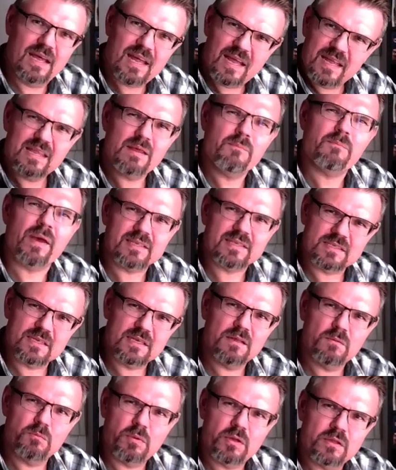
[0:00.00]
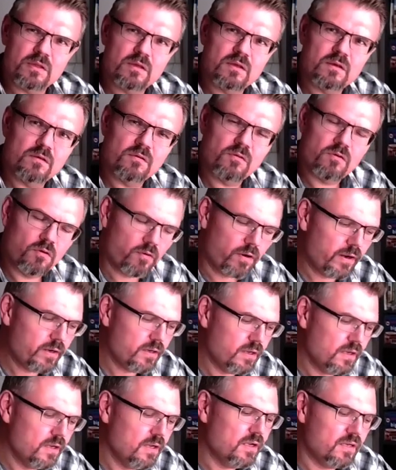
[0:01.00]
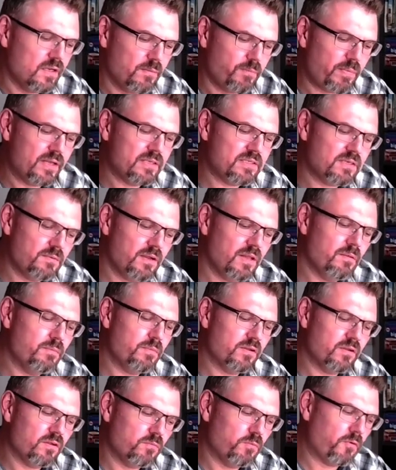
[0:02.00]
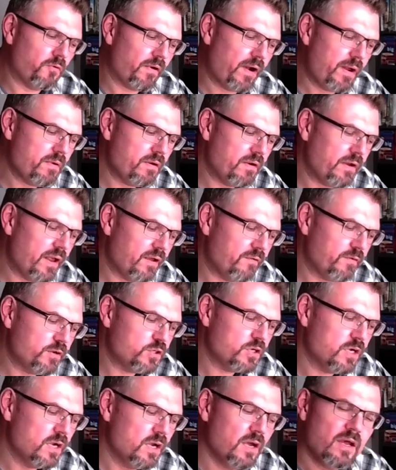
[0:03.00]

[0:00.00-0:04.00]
Depends a little bit, all right? Depends a little bit on the programming language.